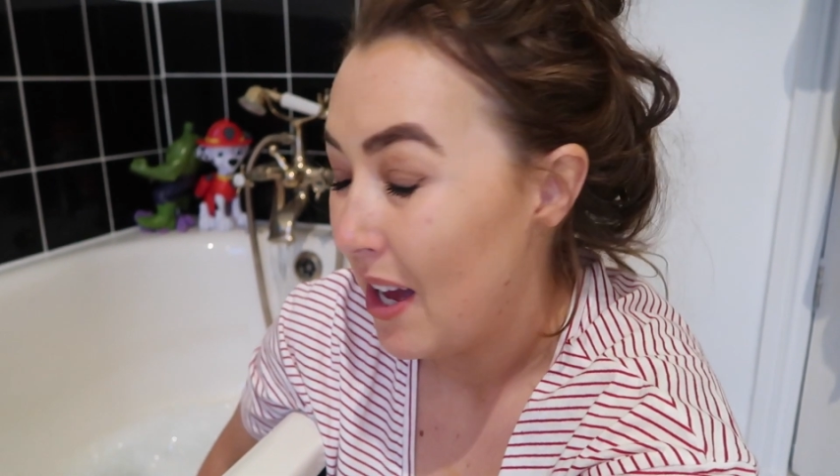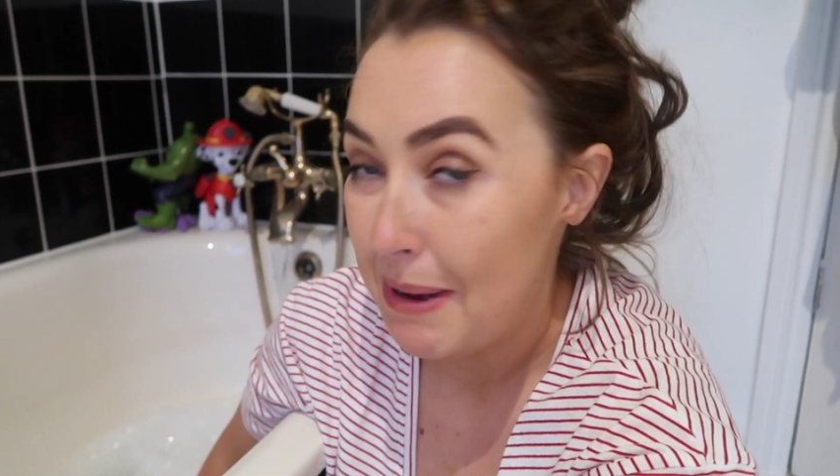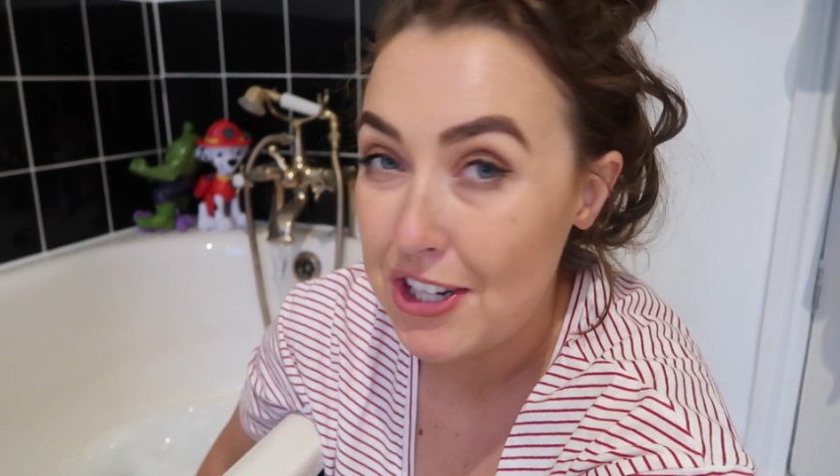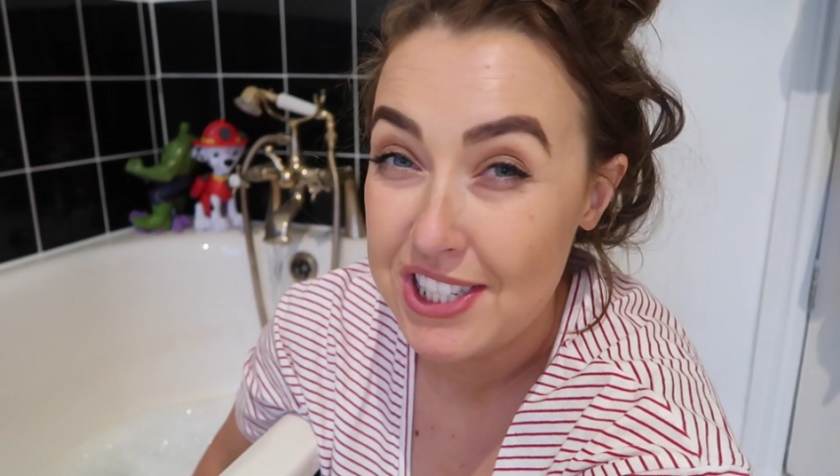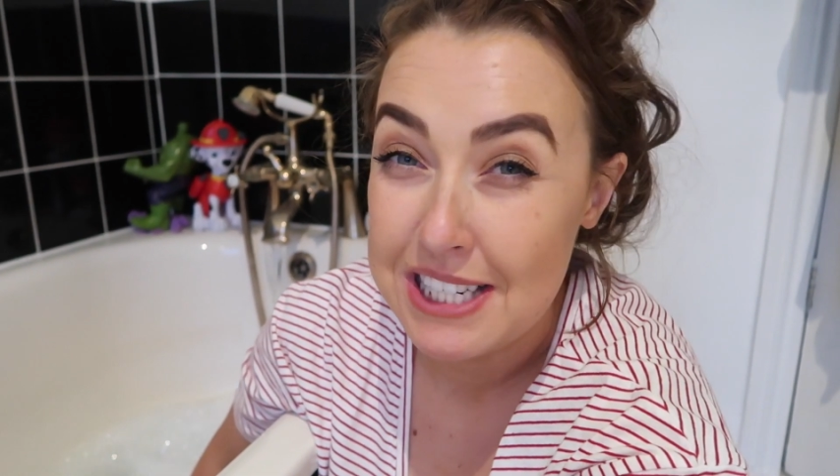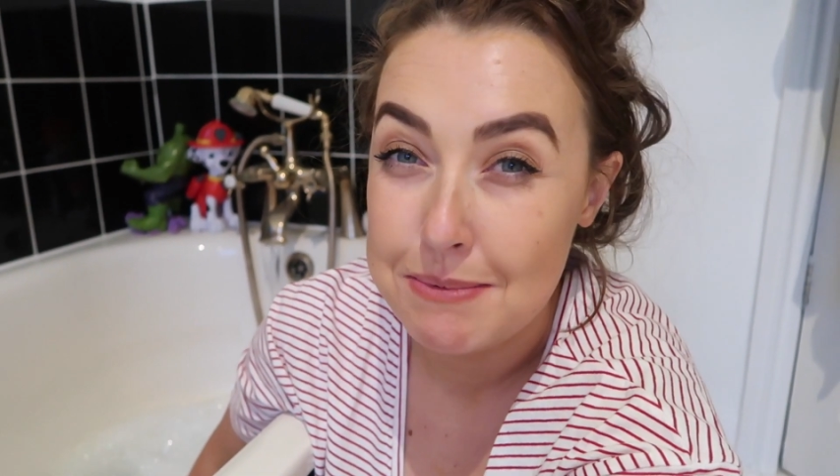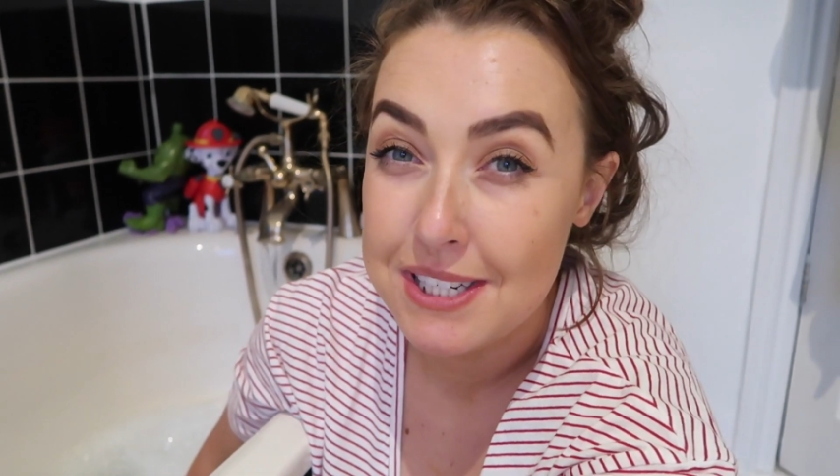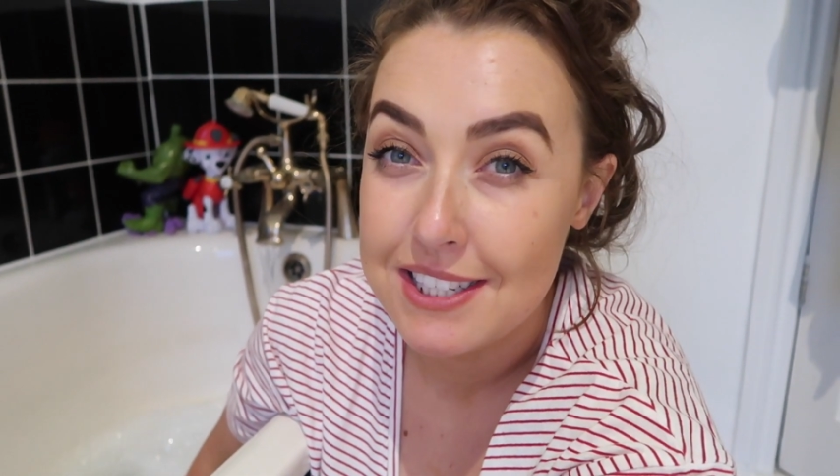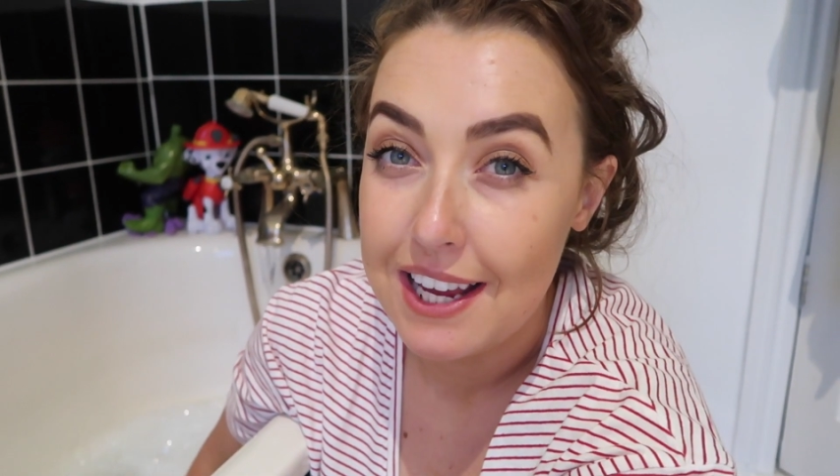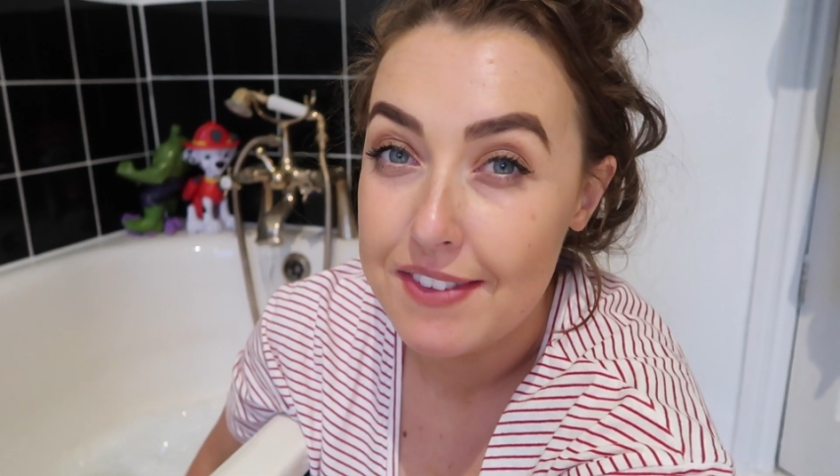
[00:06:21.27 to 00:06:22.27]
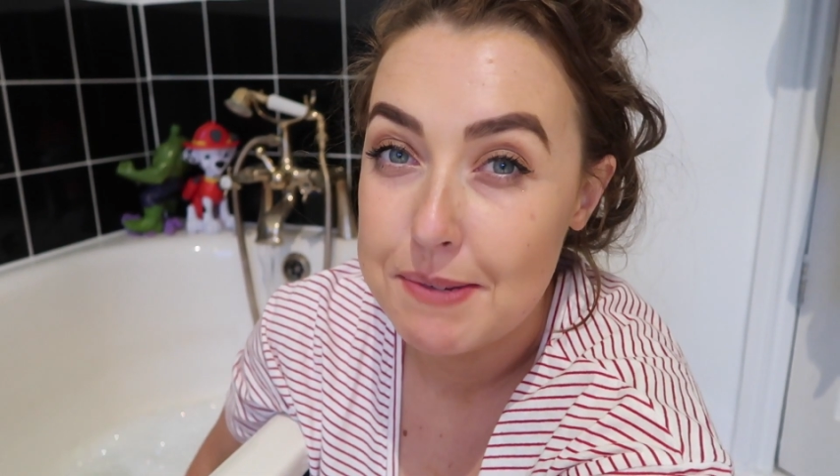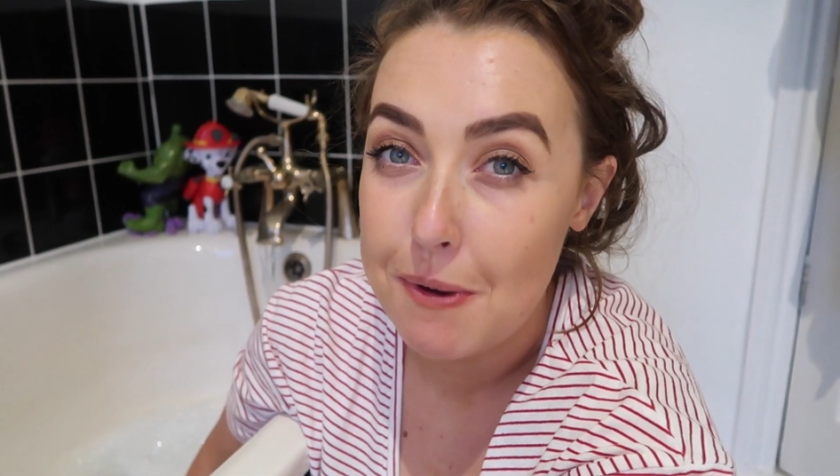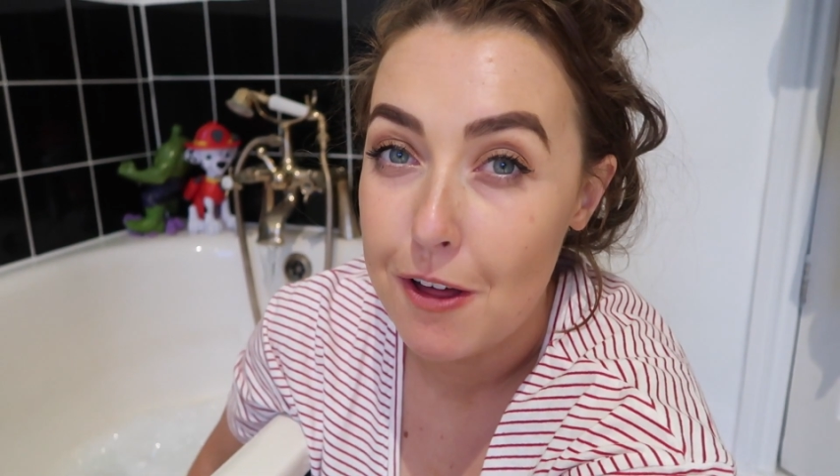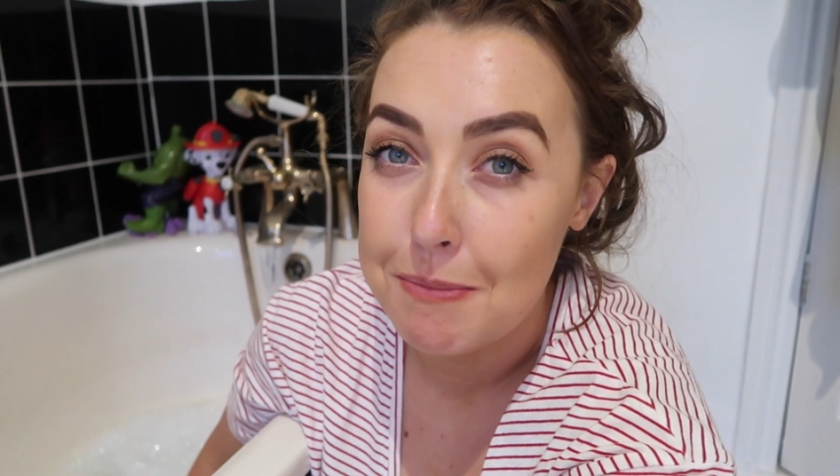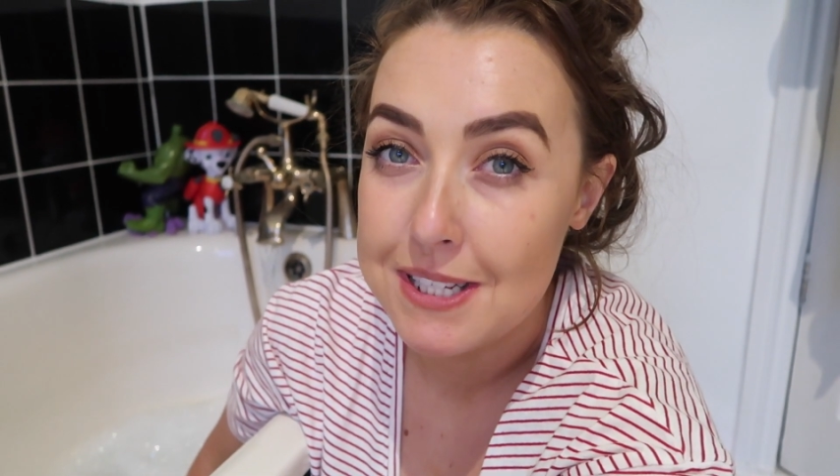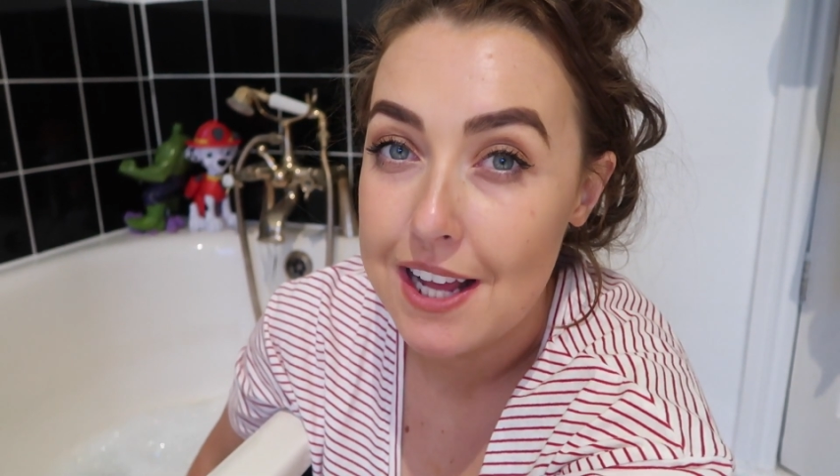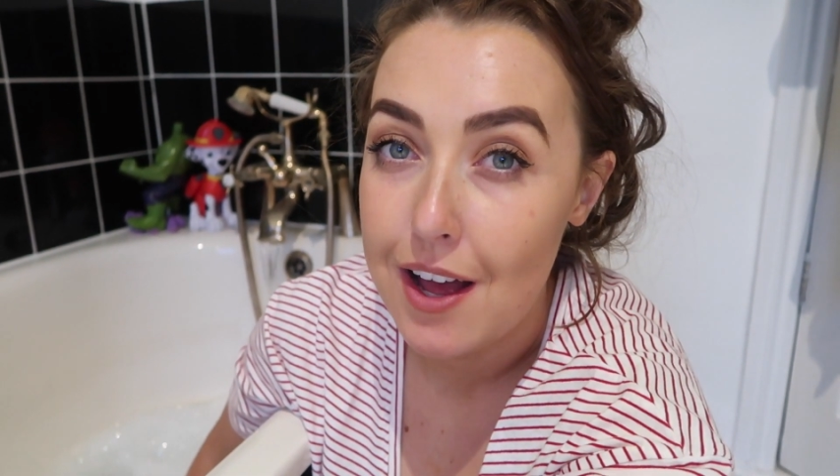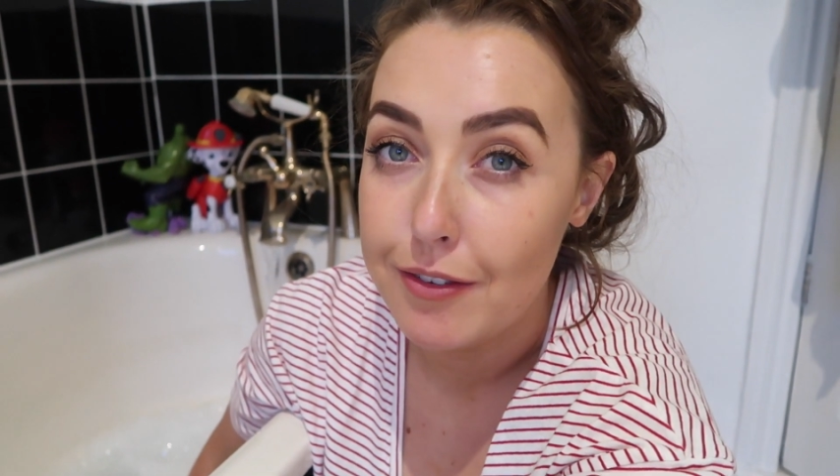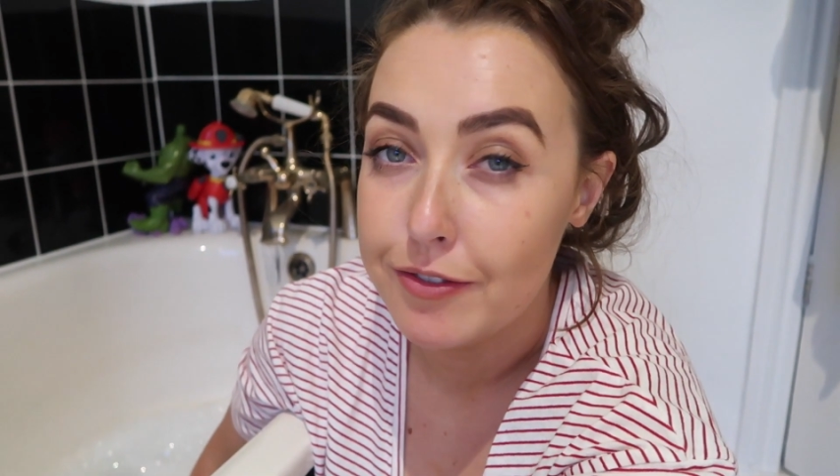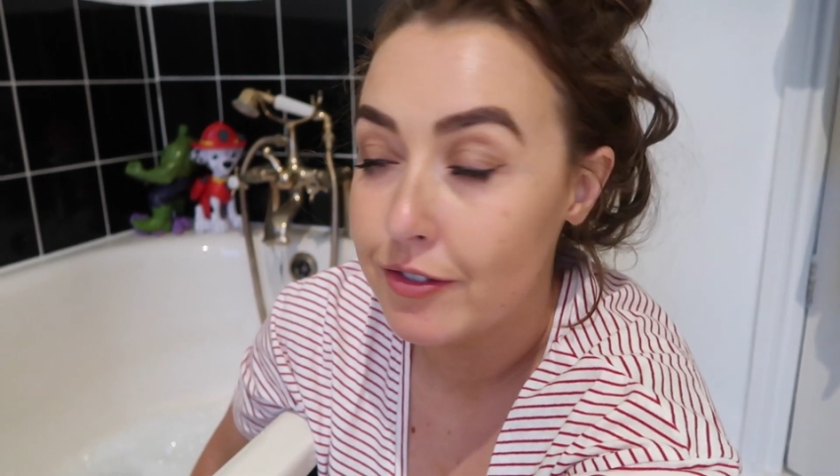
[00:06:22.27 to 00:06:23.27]
I'm actually tempted to get into bath
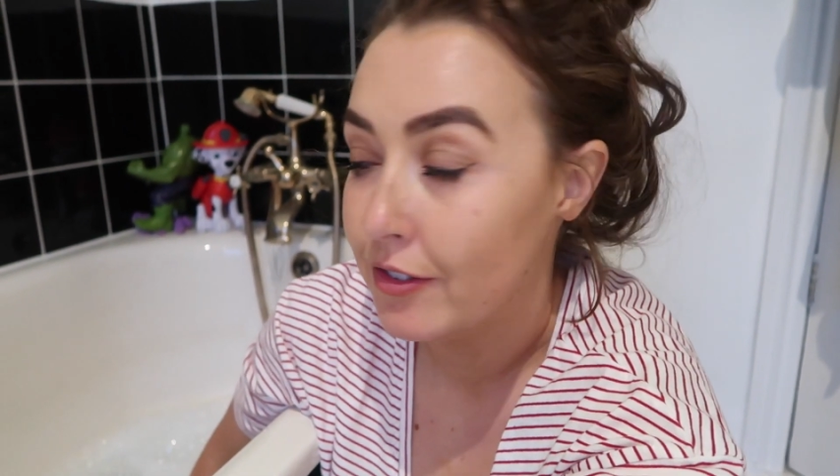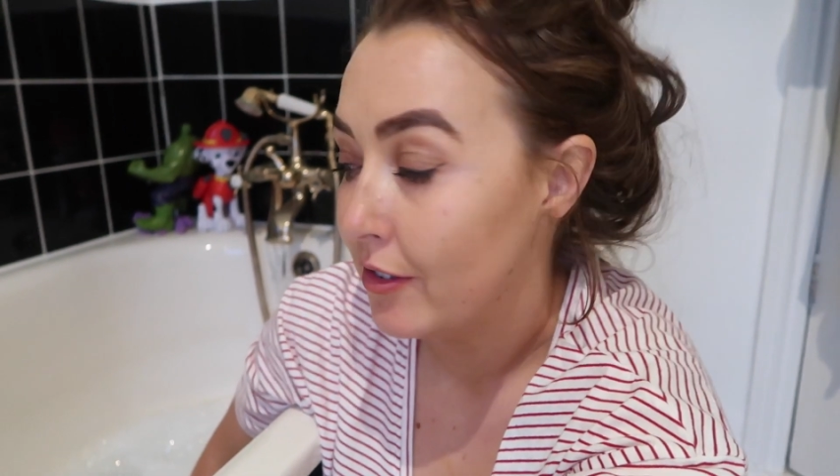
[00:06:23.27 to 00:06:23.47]
myself.